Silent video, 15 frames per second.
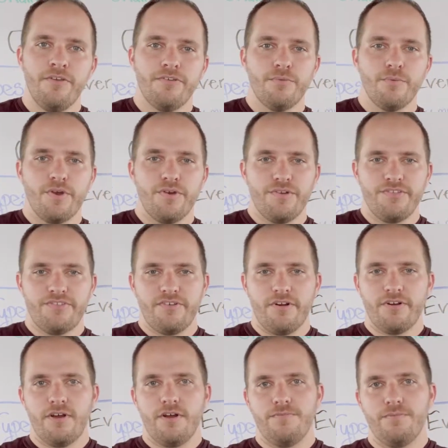So we're going to
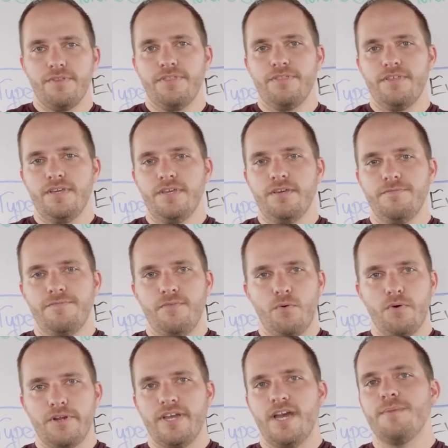start off with the
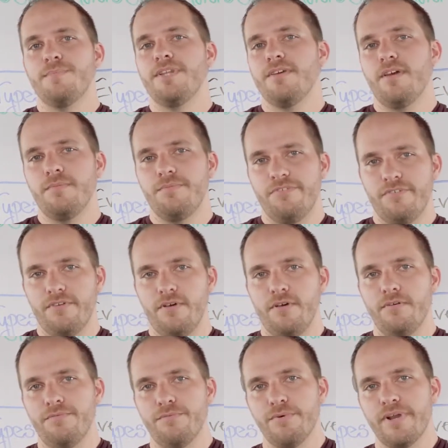4 common types
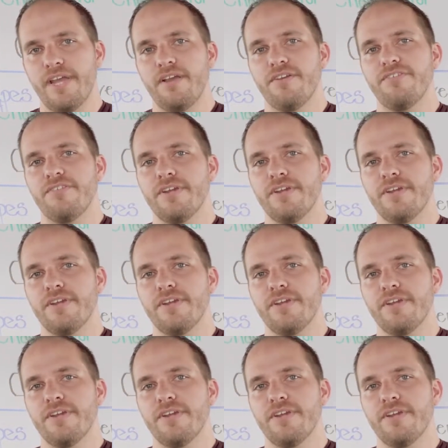of rigging